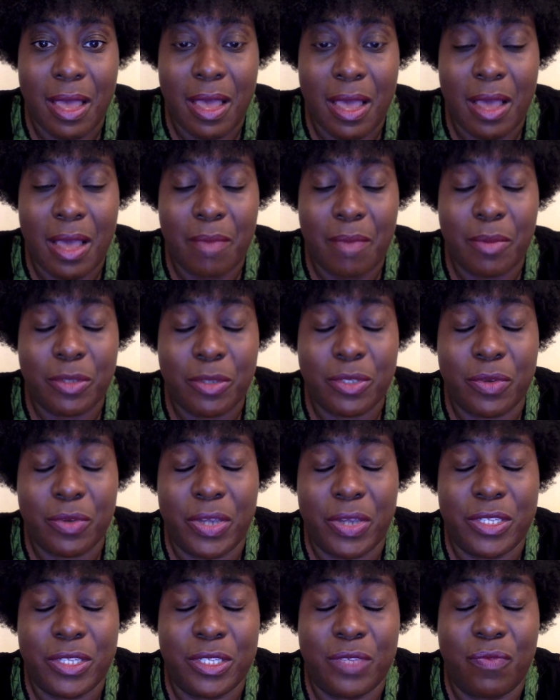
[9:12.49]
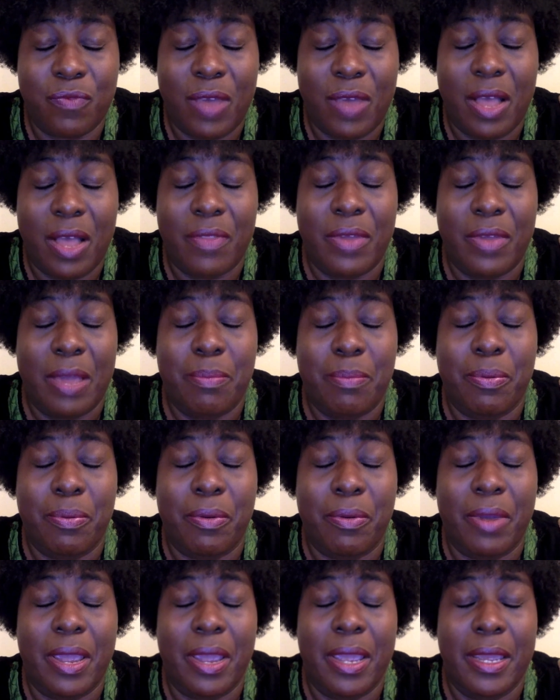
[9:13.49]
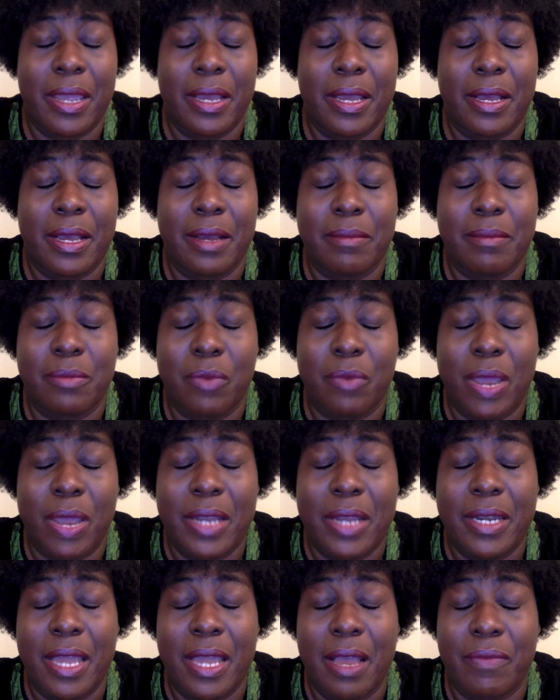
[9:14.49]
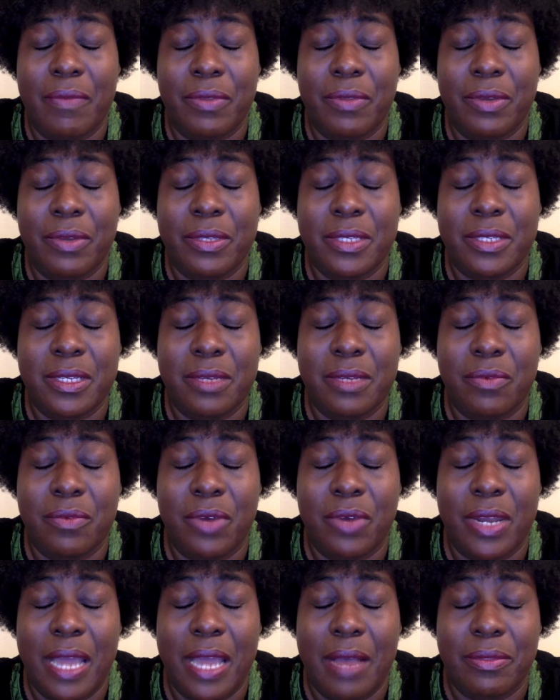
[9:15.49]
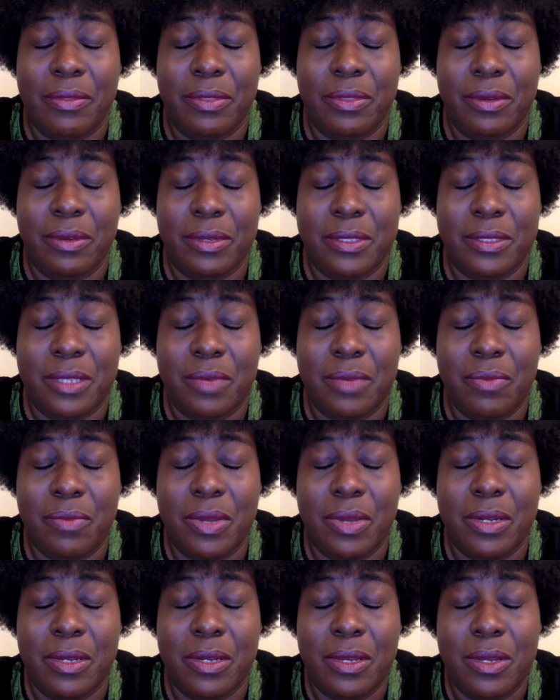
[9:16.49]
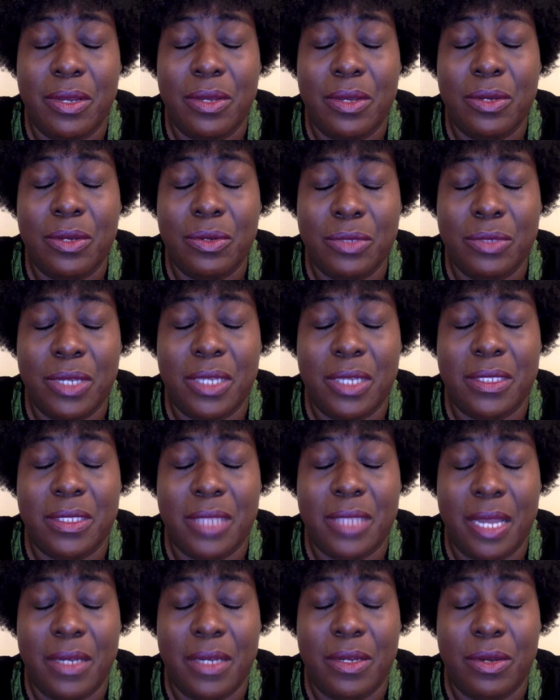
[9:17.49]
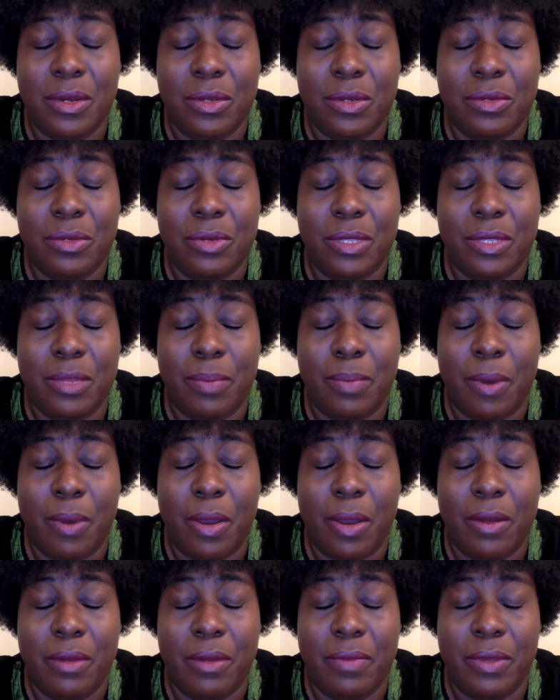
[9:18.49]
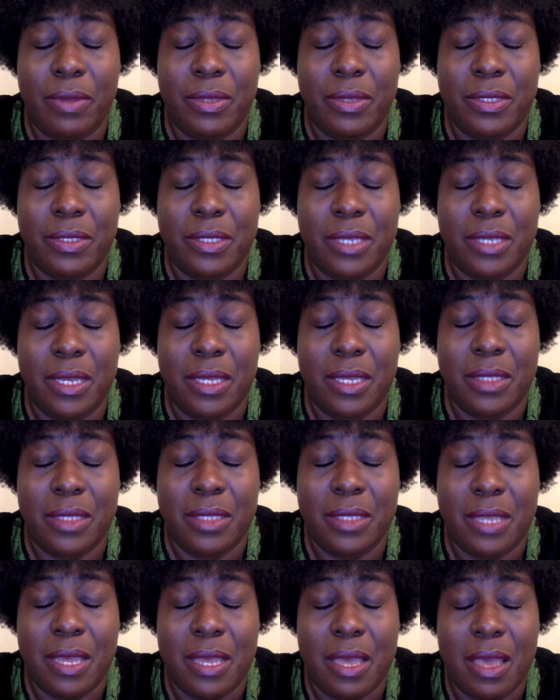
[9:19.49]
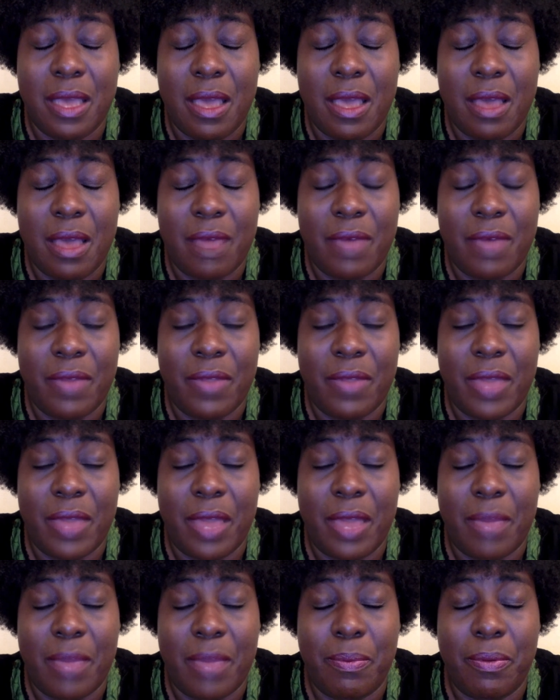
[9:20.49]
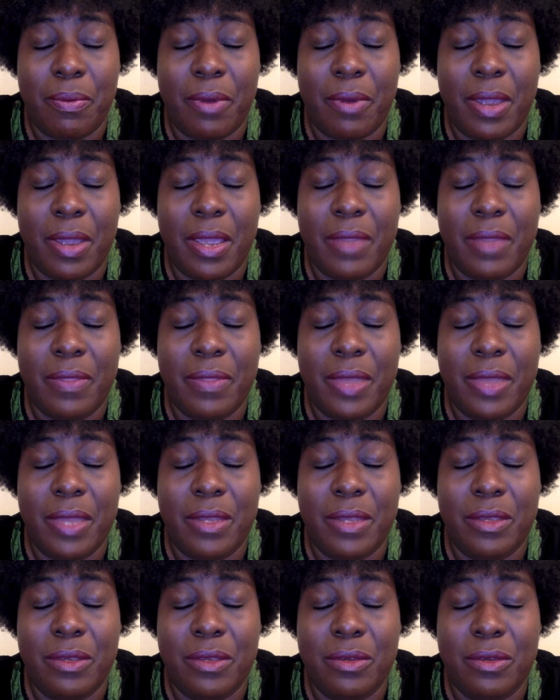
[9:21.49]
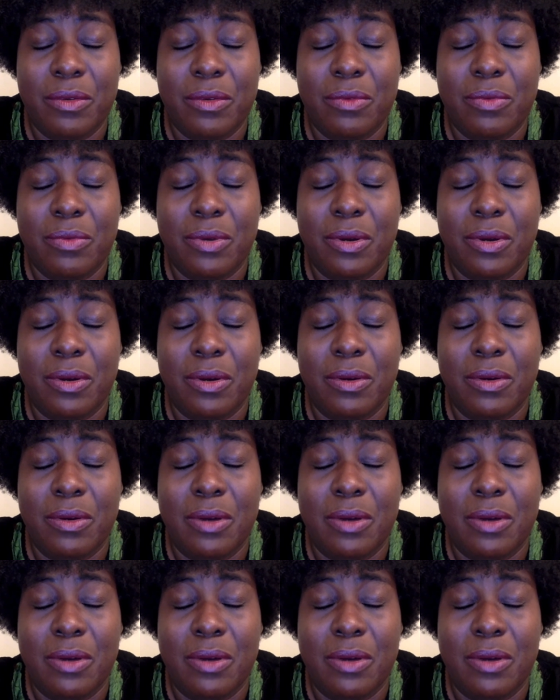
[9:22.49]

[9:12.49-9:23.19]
Most gracious Father, I pray right now if there is anyone out there, someone who does not know you in the pardon of their sins, Father, I pray that you will